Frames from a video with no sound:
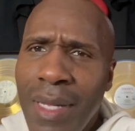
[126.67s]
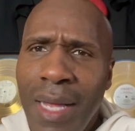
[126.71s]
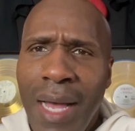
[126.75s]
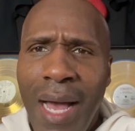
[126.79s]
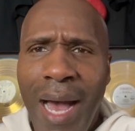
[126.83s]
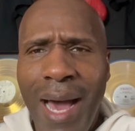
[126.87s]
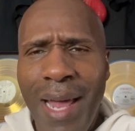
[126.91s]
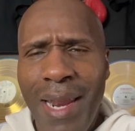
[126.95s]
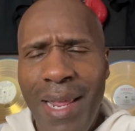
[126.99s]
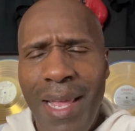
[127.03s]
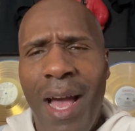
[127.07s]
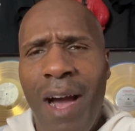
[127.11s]

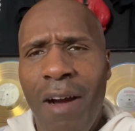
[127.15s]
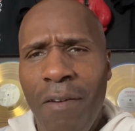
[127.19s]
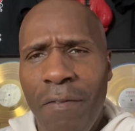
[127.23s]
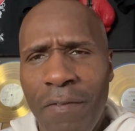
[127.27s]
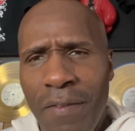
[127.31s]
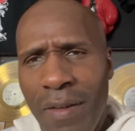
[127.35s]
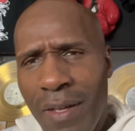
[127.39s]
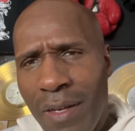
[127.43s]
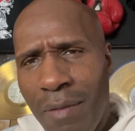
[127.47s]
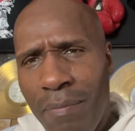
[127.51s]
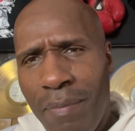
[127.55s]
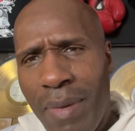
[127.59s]
How do y'all
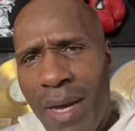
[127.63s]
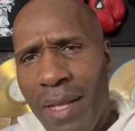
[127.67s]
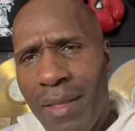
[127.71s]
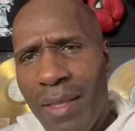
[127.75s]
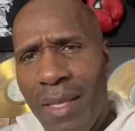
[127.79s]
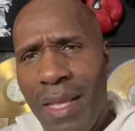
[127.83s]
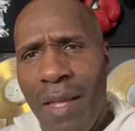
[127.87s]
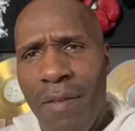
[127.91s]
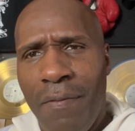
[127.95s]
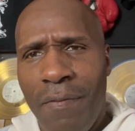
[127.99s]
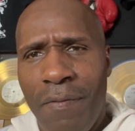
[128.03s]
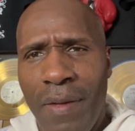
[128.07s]
feel about
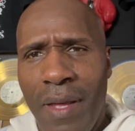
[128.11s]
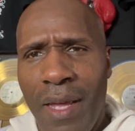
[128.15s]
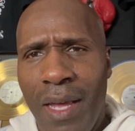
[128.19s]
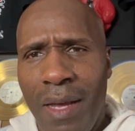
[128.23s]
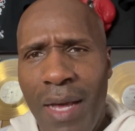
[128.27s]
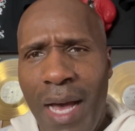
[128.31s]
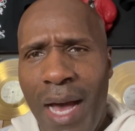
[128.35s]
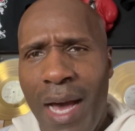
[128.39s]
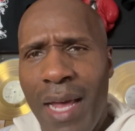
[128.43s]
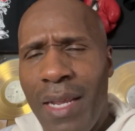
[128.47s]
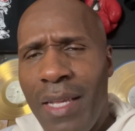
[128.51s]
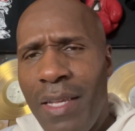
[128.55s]
that, fam?
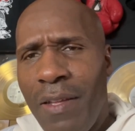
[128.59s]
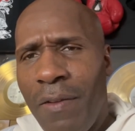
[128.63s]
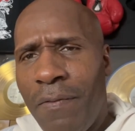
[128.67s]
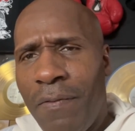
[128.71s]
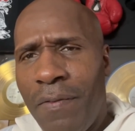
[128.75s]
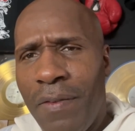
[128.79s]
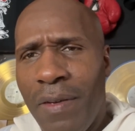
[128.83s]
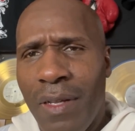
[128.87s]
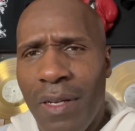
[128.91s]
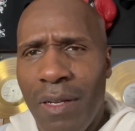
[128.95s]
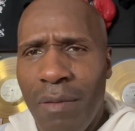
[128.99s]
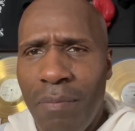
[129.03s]
How do you
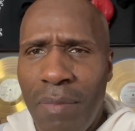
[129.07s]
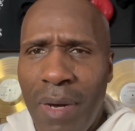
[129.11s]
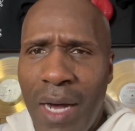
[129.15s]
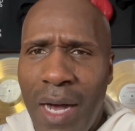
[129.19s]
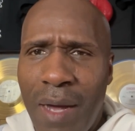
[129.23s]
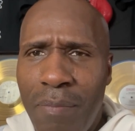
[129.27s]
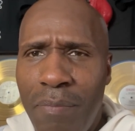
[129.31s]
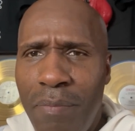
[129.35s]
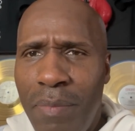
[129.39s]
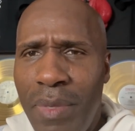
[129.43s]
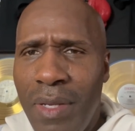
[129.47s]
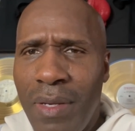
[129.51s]
feel
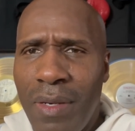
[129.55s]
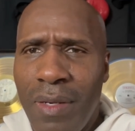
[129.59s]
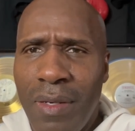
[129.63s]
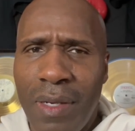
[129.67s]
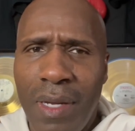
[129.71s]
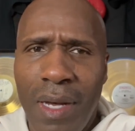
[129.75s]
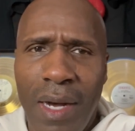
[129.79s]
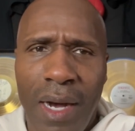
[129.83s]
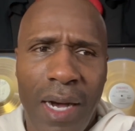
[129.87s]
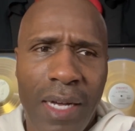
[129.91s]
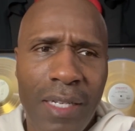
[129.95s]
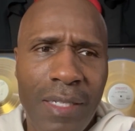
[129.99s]
about Bill
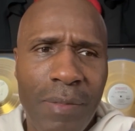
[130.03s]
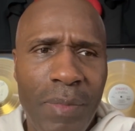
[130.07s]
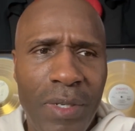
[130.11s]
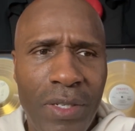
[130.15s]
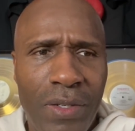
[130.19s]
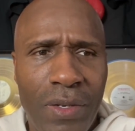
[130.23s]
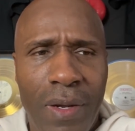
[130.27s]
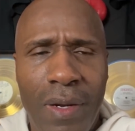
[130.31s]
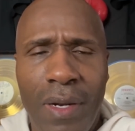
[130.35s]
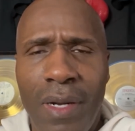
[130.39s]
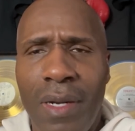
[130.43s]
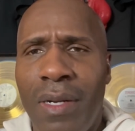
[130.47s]
Cosby
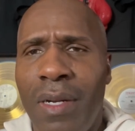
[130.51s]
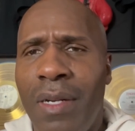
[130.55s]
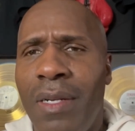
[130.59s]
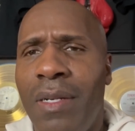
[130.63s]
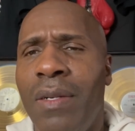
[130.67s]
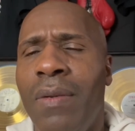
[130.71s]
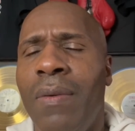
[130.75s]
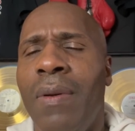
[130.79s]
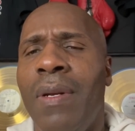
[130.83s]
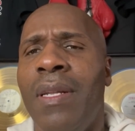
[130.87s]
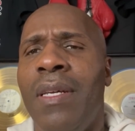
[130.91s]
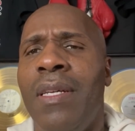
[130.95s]
turning a
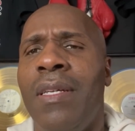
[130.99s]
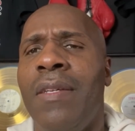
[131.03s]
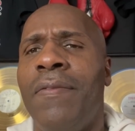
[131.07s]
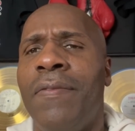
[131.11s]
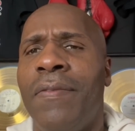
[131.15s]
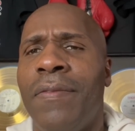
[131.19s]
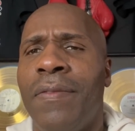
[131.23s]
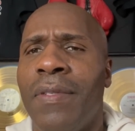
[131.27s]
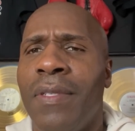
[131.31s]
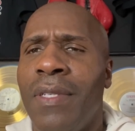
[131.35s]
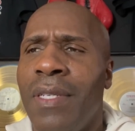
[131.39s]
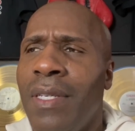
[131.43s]
new
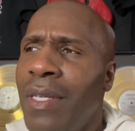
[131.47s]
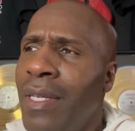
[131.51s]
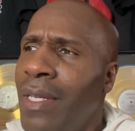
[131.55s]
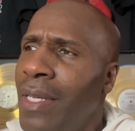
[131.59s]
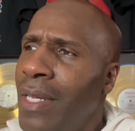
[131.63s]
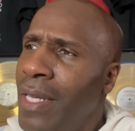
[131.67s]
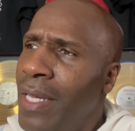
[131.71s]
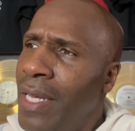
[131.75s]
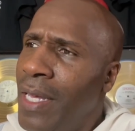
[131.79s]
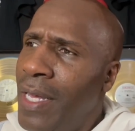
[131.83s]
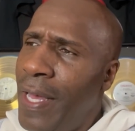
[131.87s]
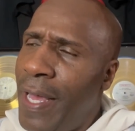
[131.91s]
leaf
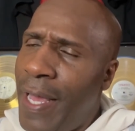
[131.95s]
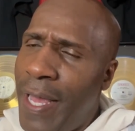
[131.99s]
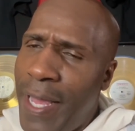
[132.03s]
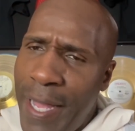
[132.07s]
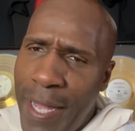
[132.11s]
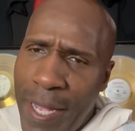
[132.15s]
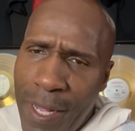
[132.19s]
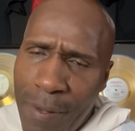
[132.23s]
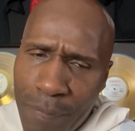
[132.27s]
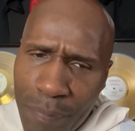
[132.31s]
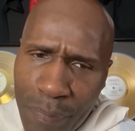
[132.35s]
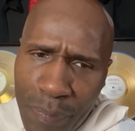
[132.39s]

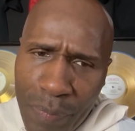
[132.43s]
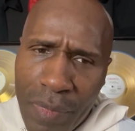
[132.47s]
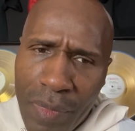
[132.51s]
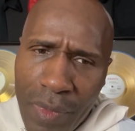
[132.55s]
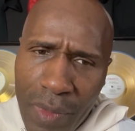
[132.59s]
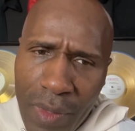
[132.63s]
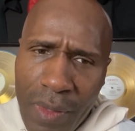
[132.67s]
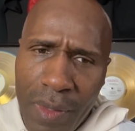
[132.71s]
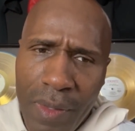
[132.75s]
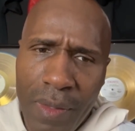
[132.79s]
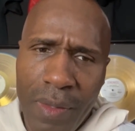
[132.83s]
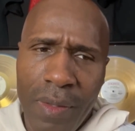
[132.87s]
and,
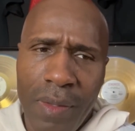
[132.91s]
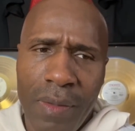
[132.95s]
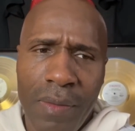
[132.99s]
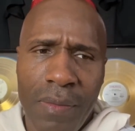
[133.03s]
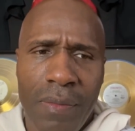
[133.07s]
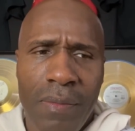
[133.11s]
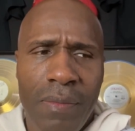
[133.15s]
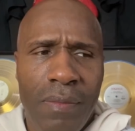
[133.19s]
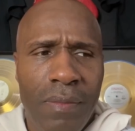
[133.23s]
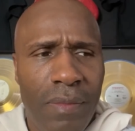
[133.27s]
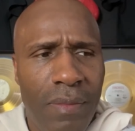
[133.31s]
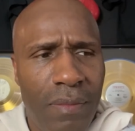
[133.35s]

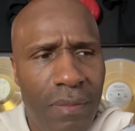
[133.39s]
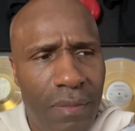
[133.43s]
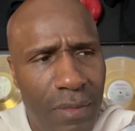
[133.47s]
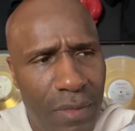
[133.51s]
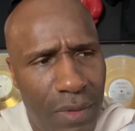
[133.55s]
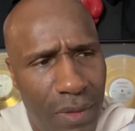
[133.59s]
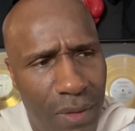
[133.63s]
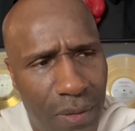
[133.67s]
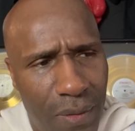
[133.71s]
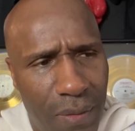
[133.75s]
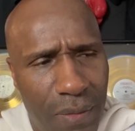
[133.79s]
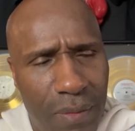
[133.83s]

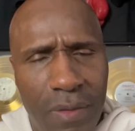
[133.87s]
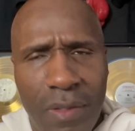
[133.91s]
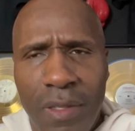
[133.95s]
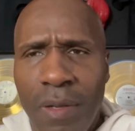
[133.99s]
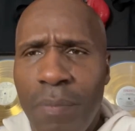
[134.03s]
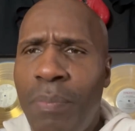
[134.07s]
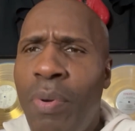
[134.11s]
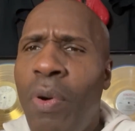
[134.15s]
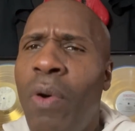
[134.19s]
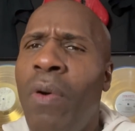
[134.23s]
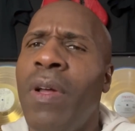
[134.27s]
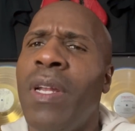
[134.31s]
you know,
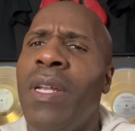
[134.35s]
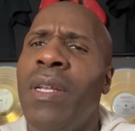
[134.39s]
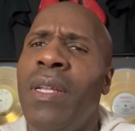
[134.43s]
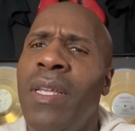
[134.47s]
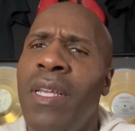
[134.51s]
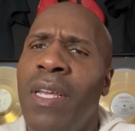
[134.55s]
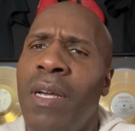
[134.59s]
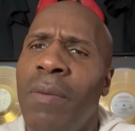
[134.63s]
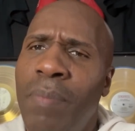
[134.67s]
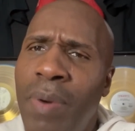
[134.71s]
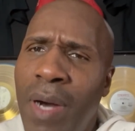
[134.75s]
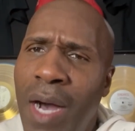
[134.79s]
supporting
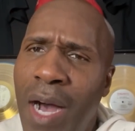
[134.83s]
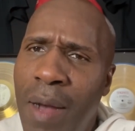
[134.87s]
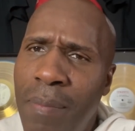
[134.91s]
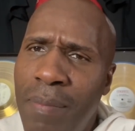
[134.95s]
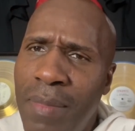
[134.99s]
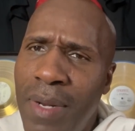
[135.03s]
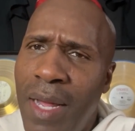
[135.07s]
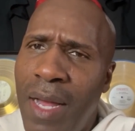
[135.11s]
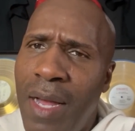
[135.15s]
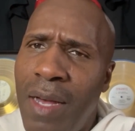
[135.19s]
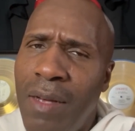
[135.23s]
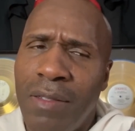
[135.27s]
hip-hop
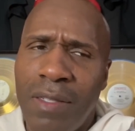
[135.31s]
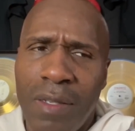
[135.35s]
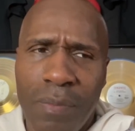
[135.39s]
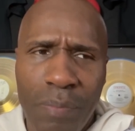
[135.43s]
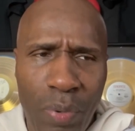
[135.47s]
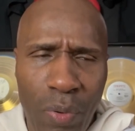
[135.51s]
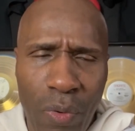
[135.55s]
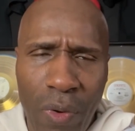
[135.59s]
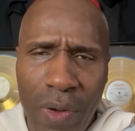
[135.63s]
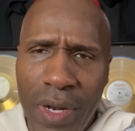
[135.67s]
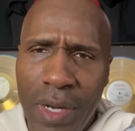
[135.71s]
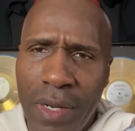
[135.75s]
now,
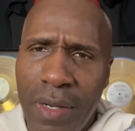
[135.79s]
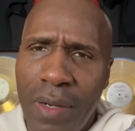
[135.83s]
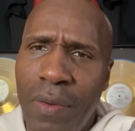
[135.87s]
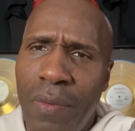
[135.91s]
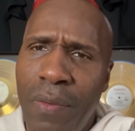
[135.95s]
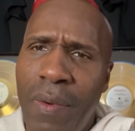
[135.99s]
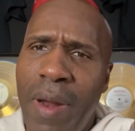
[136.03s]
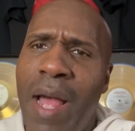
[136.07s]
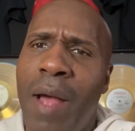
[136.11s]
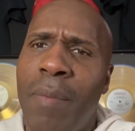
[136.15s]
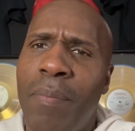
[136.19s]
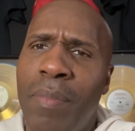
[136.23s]
supporting the
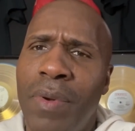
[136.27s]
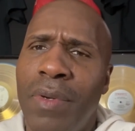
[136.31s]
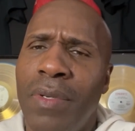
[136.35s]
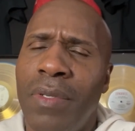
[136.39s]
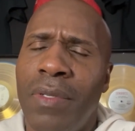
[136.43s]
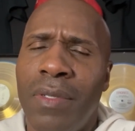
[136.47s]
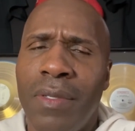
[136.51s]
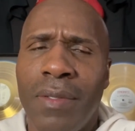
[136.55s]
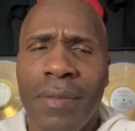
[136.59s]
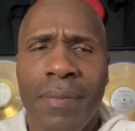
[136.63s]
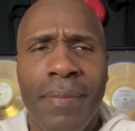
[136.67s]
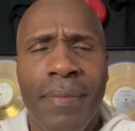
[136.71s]

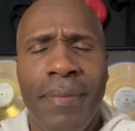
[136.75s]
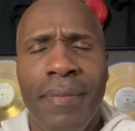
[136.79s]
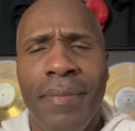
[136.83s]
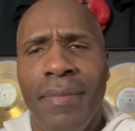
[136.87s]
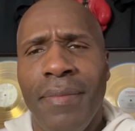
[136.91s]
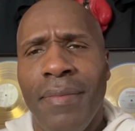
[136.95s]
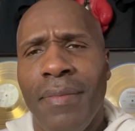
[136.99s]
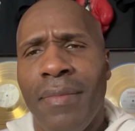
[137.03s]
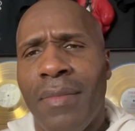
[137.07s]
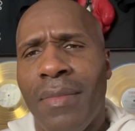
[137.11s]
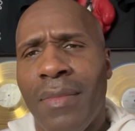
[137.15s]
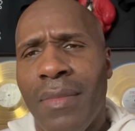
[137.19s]
rappers?
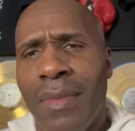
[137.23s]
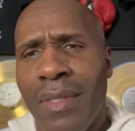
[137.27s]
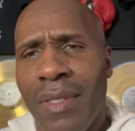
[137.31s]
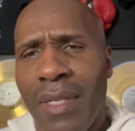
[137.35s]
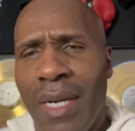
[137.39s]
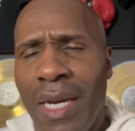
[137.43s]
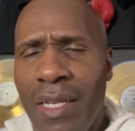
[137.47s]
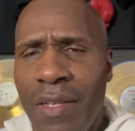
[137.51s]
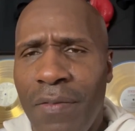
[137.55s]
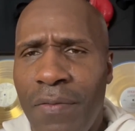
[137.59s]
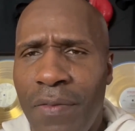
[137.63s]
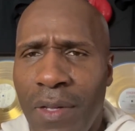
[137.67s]

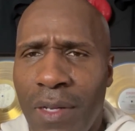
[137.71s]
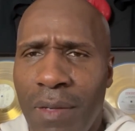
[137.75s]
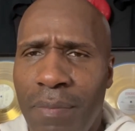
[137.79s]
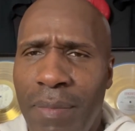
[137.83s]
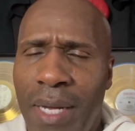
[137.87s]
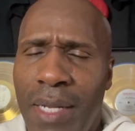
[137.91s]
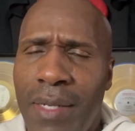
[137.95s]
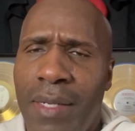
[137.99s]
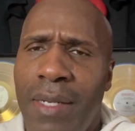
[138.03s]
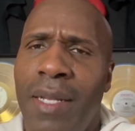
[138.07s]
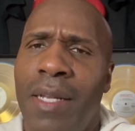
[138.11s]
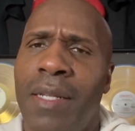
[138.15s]
How you feel
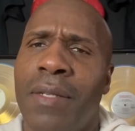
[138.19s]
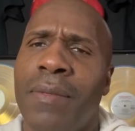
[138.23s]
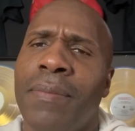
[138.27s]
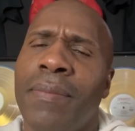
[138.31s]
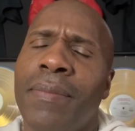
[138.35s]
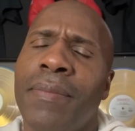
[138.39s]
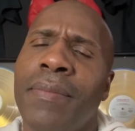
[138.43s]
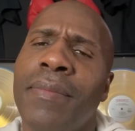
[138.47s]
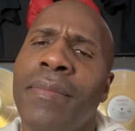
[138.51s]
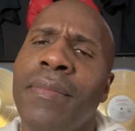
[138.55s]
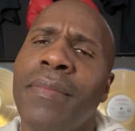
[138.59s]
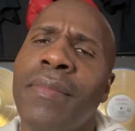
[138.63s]
about that?
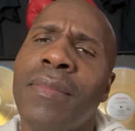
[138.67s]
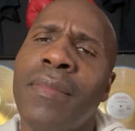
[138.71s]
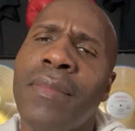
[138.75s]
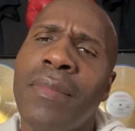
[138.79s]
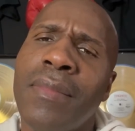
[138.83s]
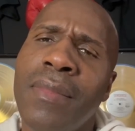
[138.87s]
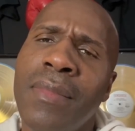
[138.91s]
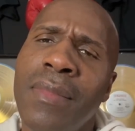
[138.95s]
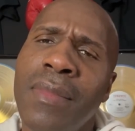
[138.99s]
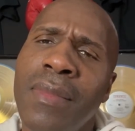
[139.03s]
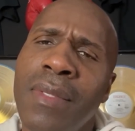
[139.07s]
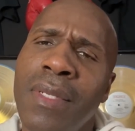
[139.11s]

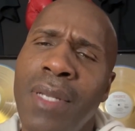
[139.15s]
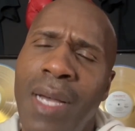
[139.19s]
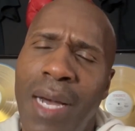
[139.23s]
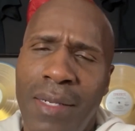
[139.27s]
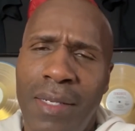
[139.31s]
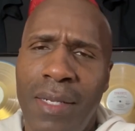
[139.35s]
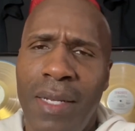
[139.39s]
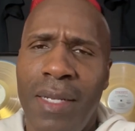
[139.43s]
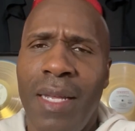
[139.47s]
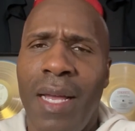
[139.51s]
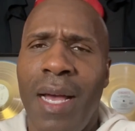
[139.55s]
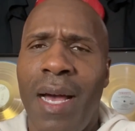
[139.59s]
I'll
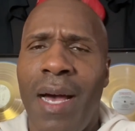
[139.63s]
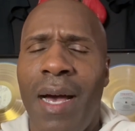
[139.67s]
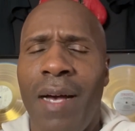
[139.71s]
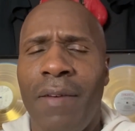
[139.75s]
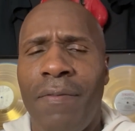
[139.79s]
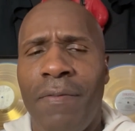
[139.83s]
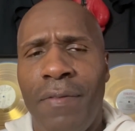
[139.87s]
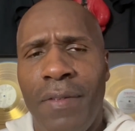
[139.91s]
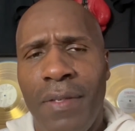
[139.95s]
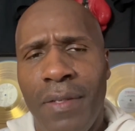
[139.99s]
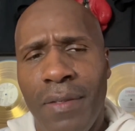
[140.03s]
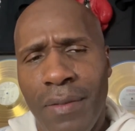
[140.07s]
tell you how I
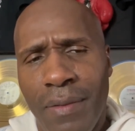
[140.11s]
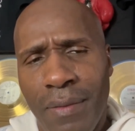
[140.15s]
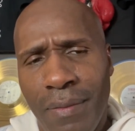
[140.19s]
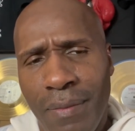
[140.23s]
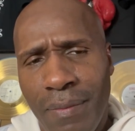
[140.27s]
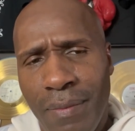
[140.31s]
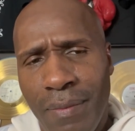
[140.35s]
feel.